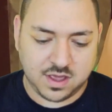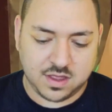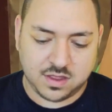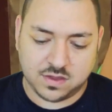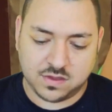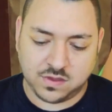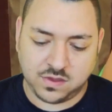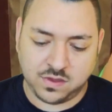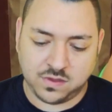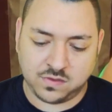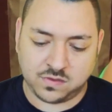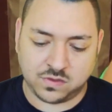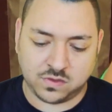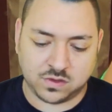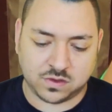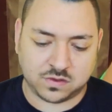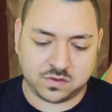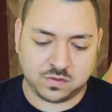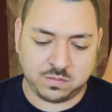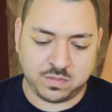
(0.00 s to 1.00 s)
These
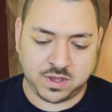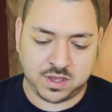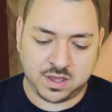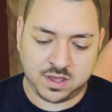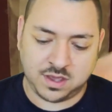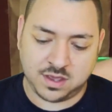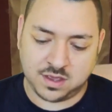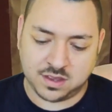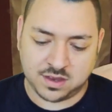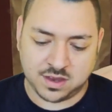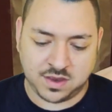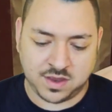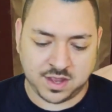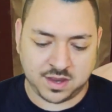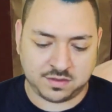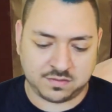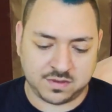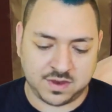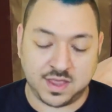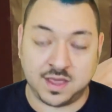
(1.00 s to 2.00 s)
look to be, and
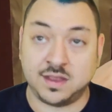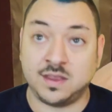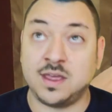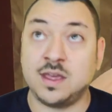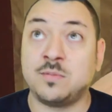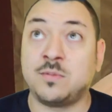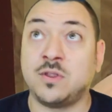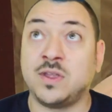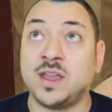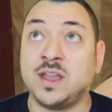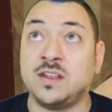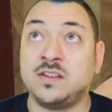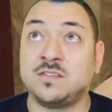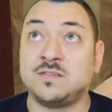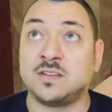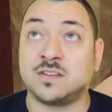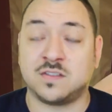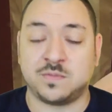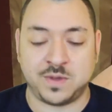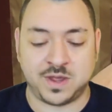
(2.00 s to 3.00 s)
they label Age of
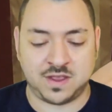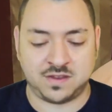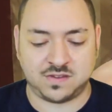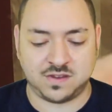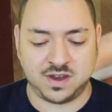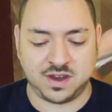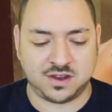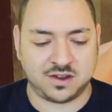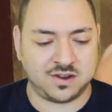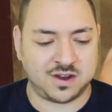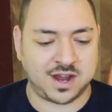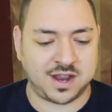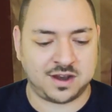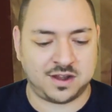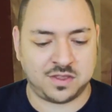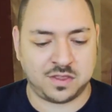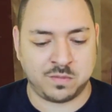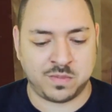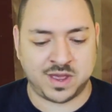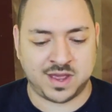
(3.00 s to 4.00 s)
Expansion here right on
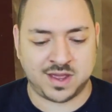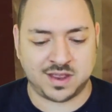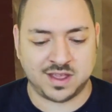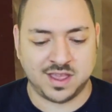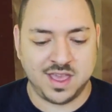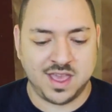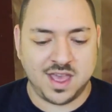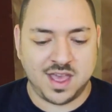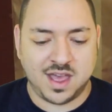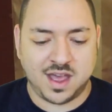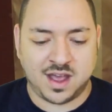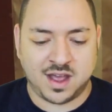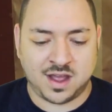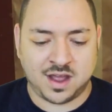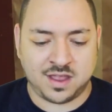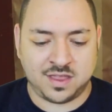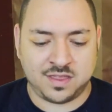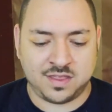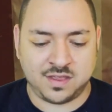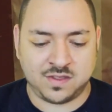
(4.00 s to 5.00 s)
the back.
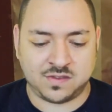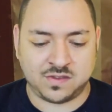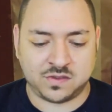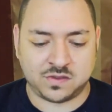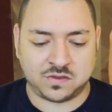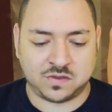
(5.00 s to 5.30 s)
These look